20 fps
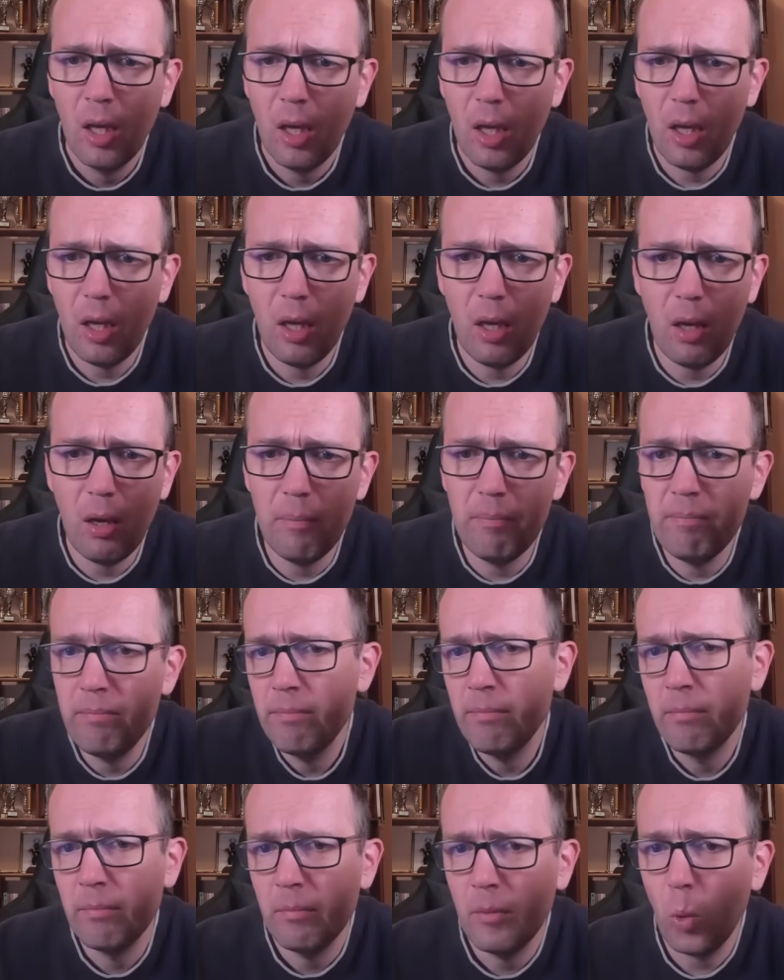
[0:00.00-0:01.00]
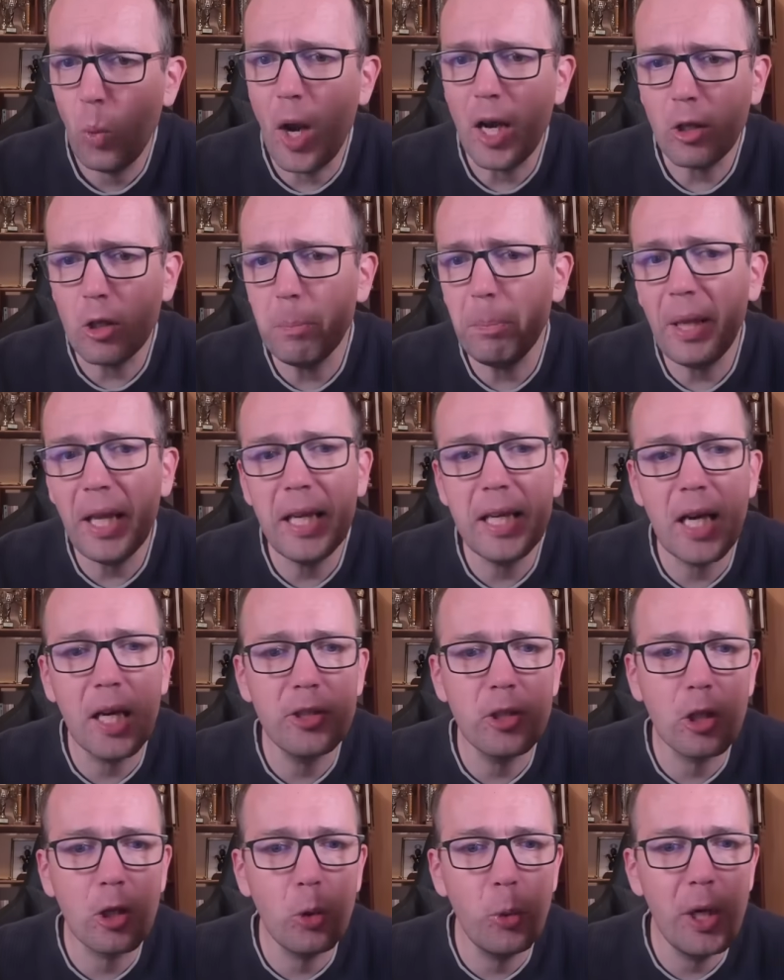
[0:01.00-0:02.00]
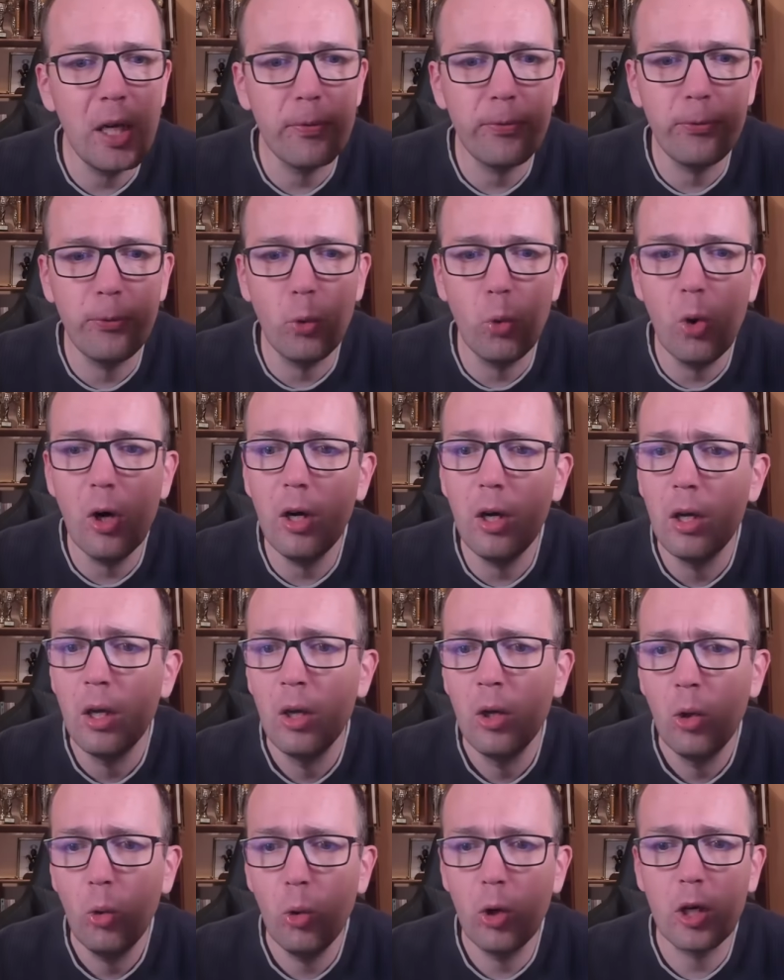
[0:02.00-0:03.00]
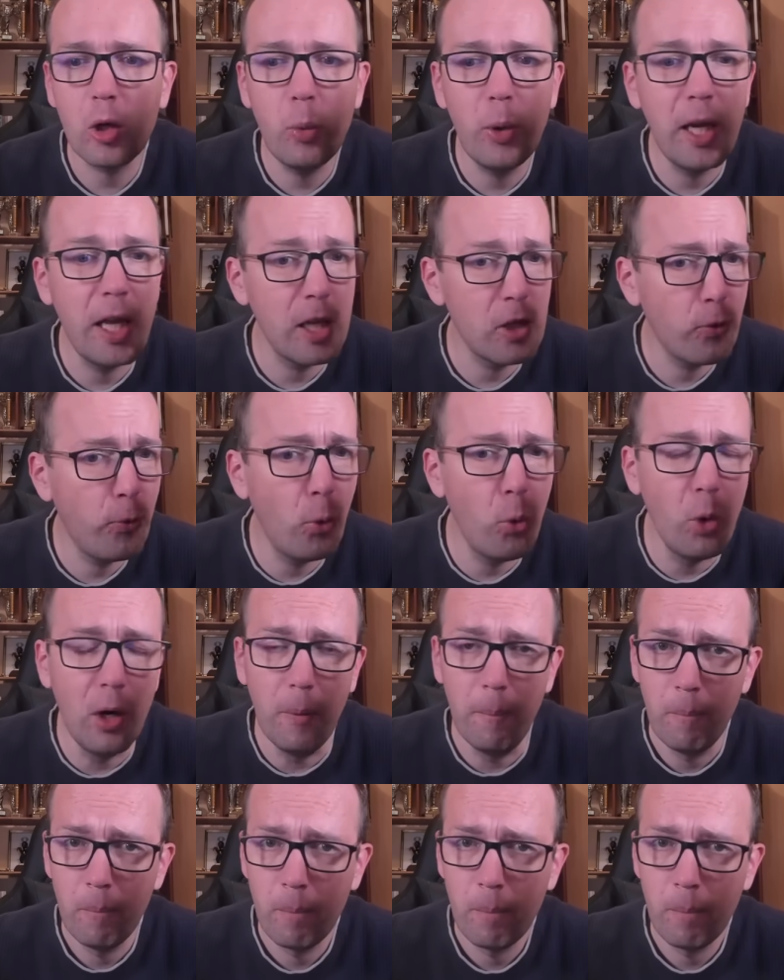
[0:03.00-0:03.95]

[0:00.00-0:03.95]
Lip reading: White could play either queen f4 or queen h4.